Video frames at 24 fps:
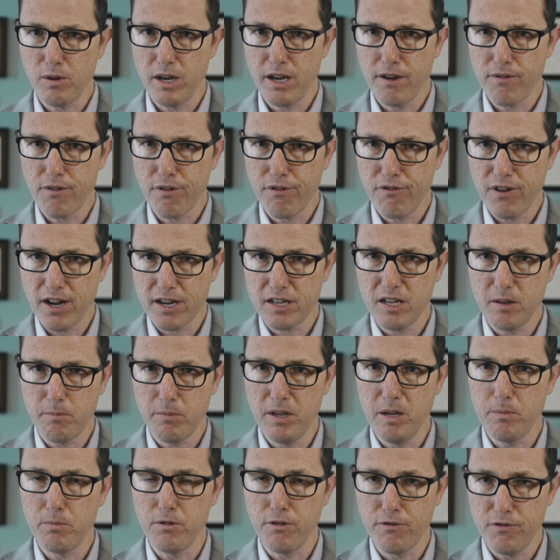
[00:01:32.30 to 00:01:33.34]
a way of
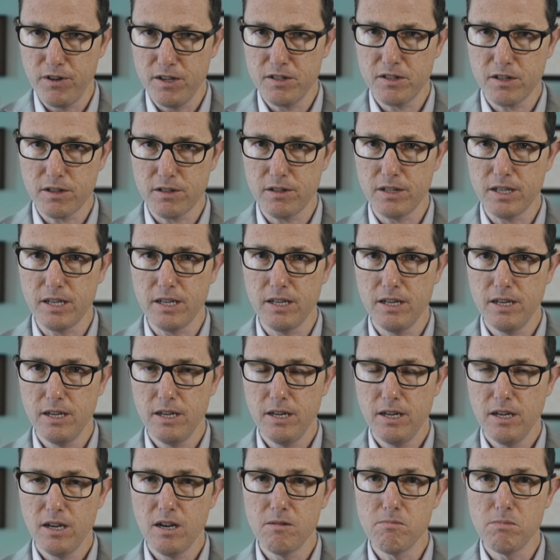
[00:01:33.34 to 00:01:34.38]
affecting people physically,
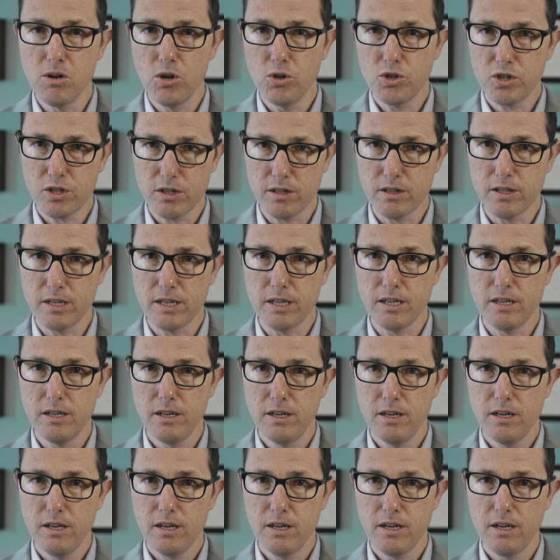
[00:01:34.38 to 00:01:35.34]
emotionally,